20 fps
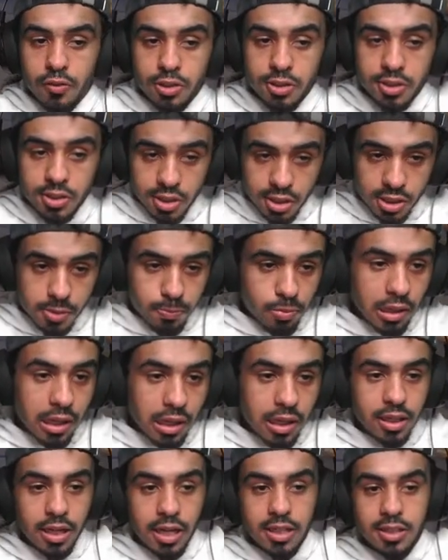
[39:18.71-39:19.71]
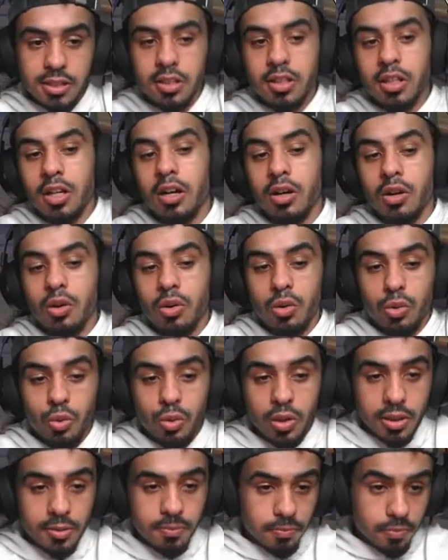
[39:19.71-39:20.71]
six Black Asta,
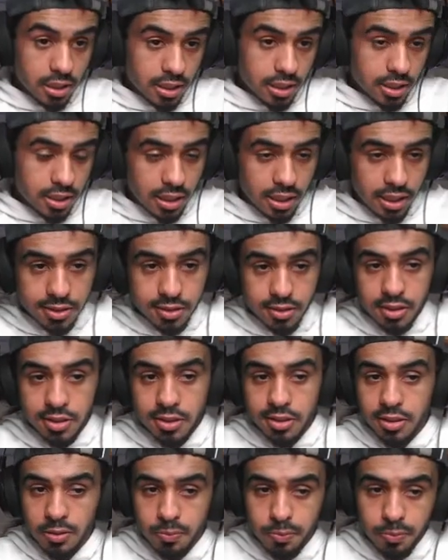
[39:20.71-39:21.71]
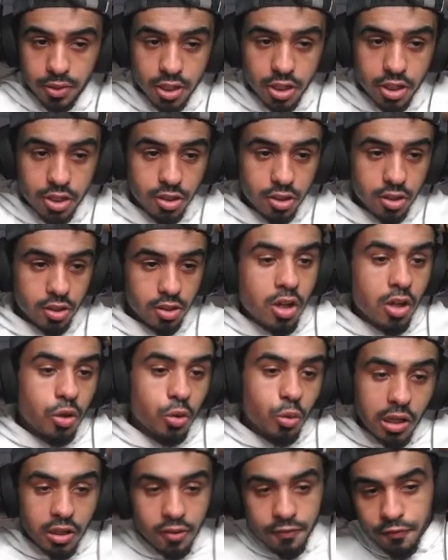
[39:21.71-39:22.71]
one Black Asta skill page,
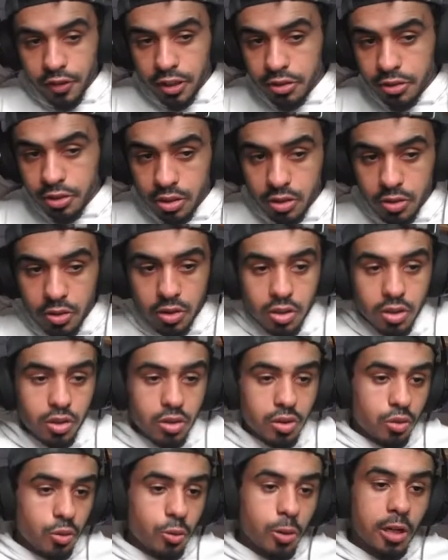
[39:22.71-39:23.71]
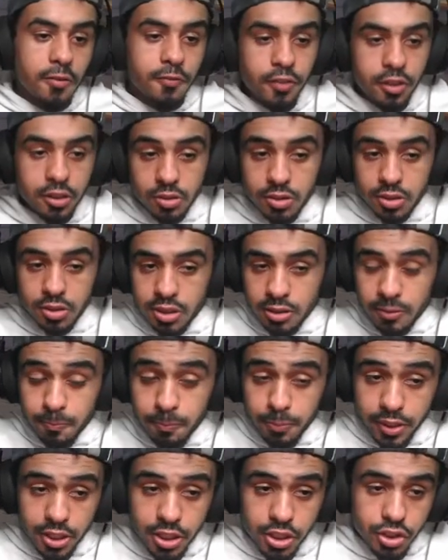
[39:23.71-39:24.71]
one Vetto, one Vetto skill
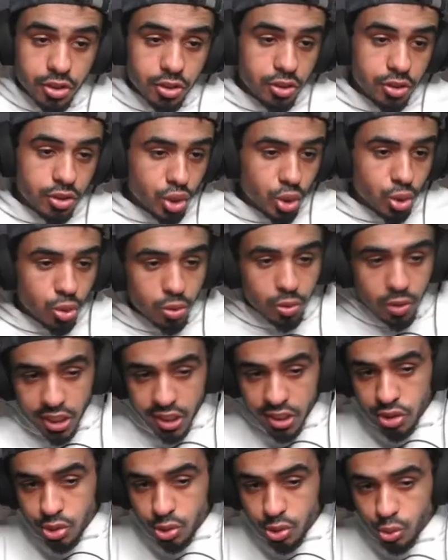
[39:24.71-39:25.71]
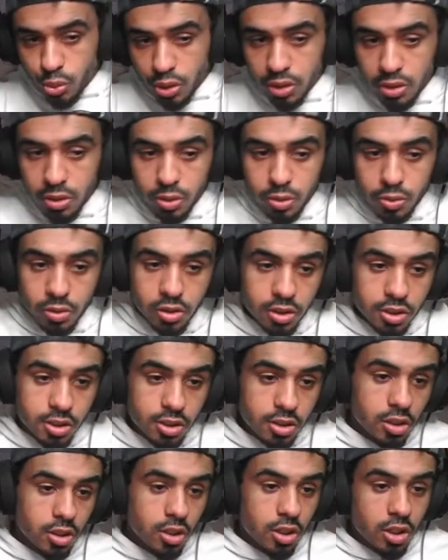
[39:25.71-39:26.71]
page, two Rades, one
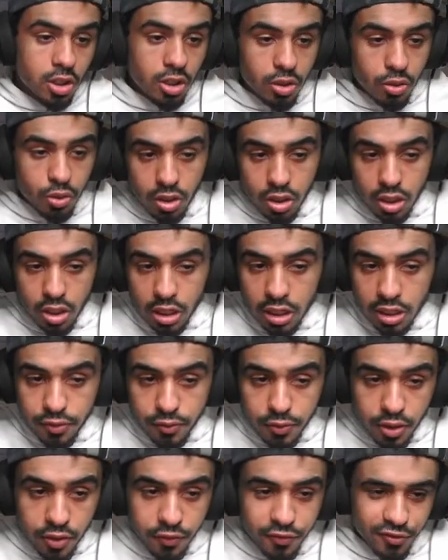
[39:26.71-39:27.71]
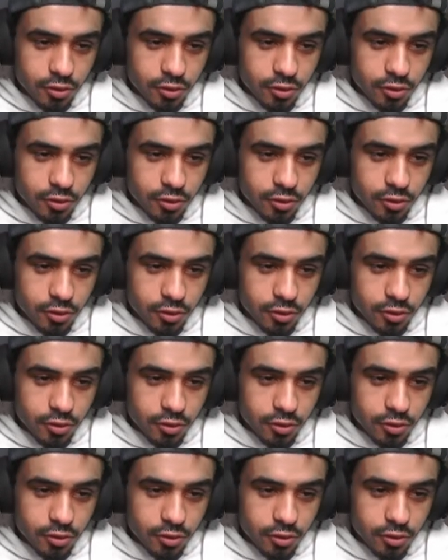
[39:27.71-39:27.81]
Ludus, uh, three